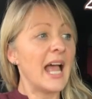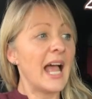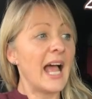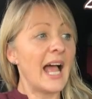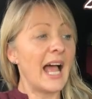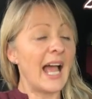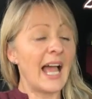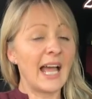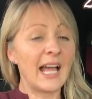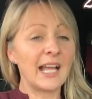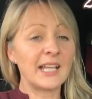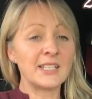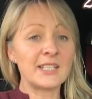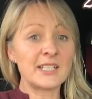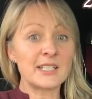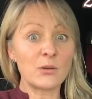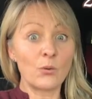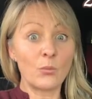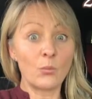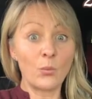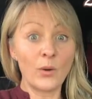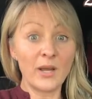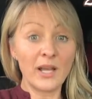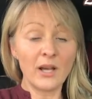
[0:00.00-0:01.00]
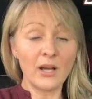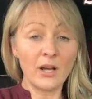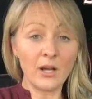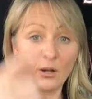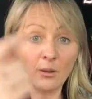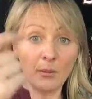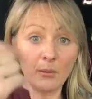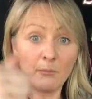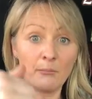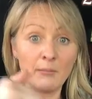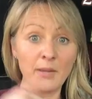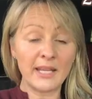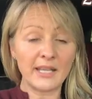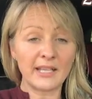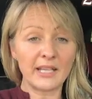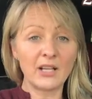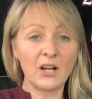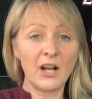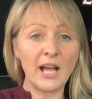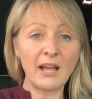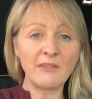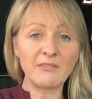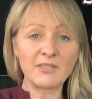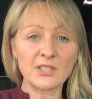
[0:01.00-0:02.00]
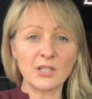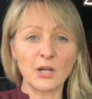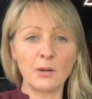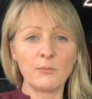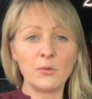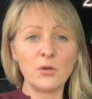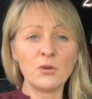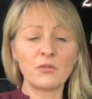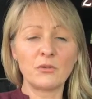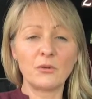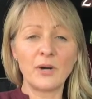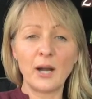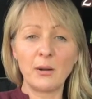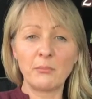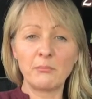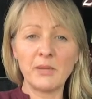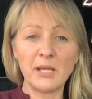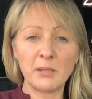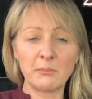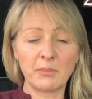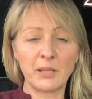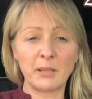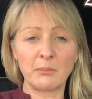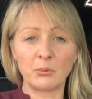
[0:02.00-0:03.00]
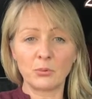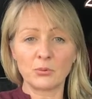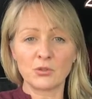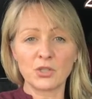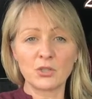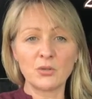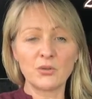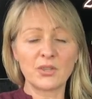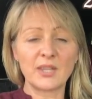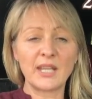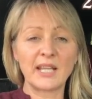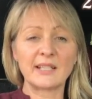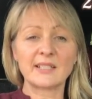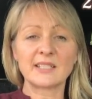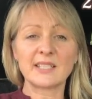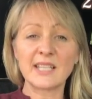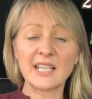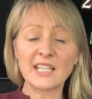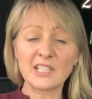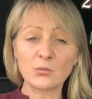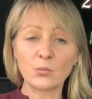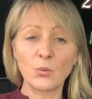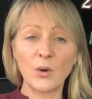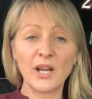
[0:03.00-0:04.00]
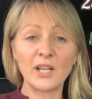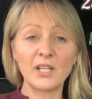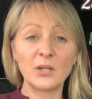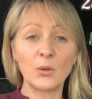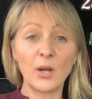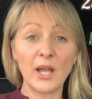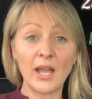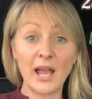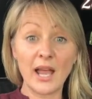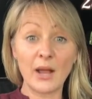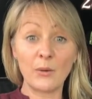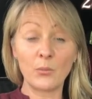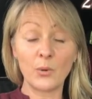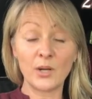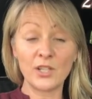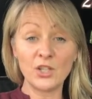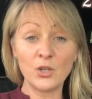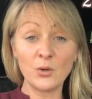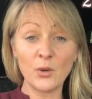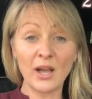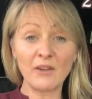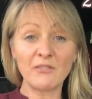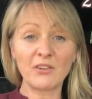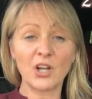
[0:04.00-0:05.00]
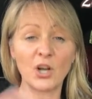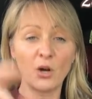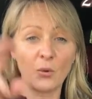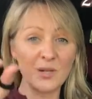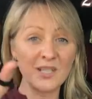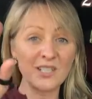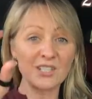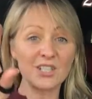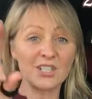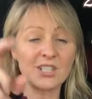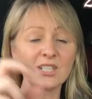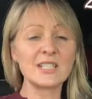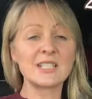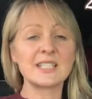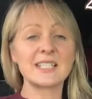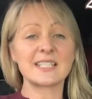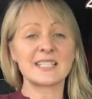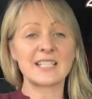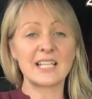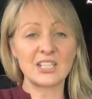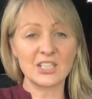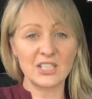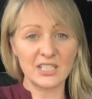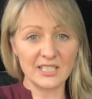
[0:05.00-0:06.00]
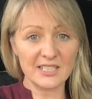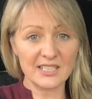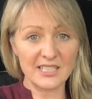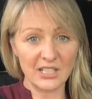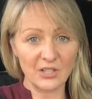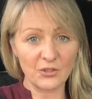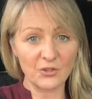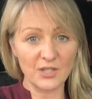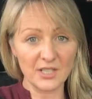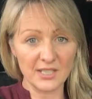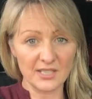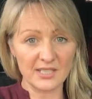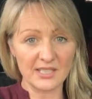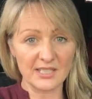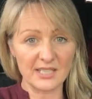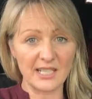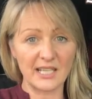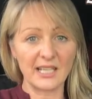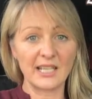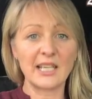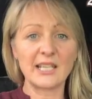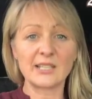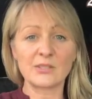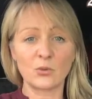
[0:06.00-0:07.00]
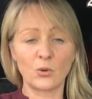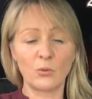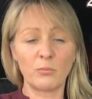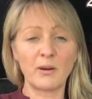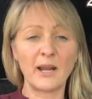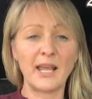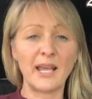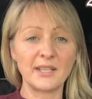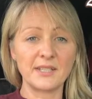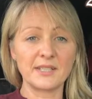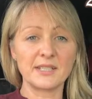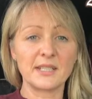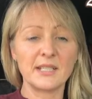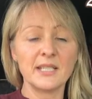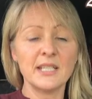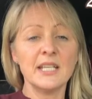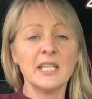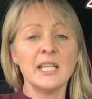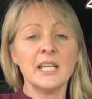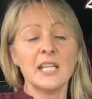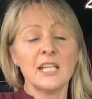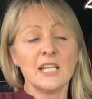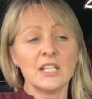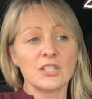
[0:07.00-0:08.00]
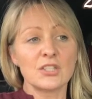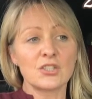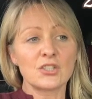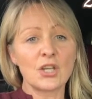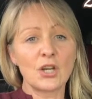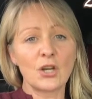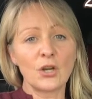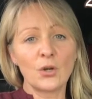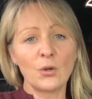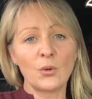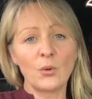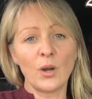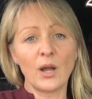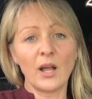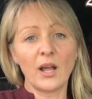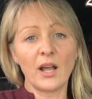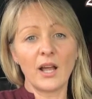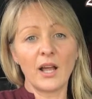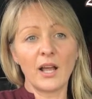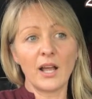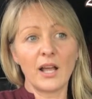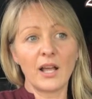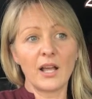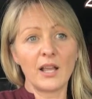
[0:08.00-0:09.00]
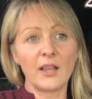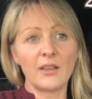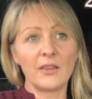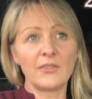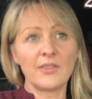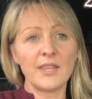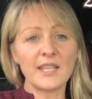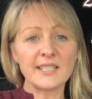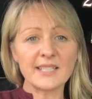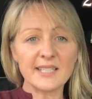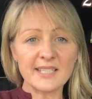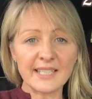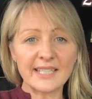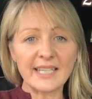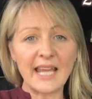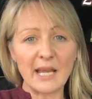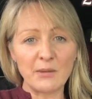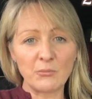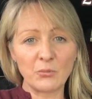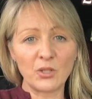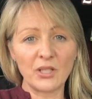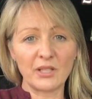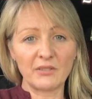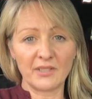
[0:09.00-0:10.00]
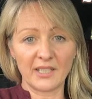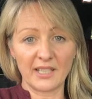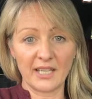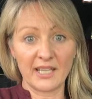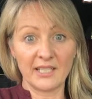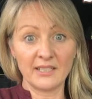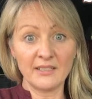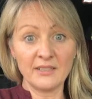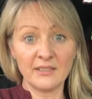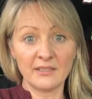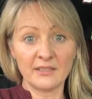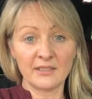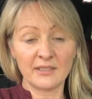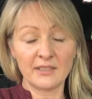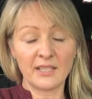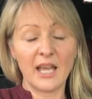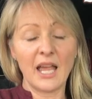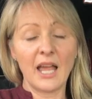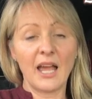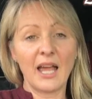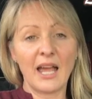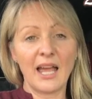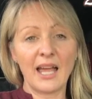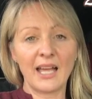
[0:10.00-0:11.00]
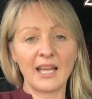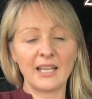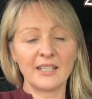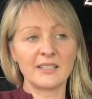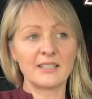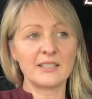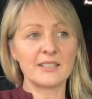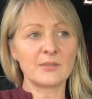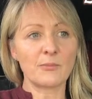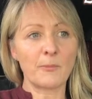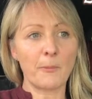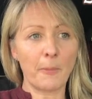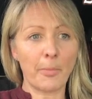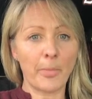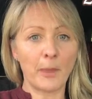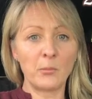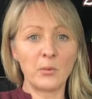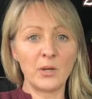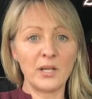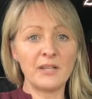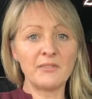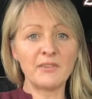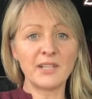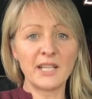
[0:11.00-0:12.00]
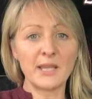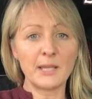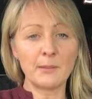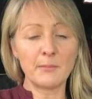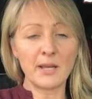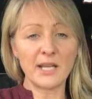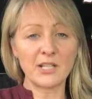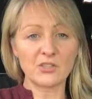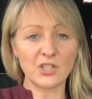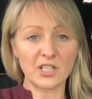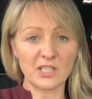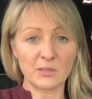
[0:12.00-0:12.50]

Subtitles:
And we are making our avatar move around, meet people, do things. So that's when you have a coincidence, it's actually a synchronicity. It's all planned. So this is a game we're living in, and we're living in the matrix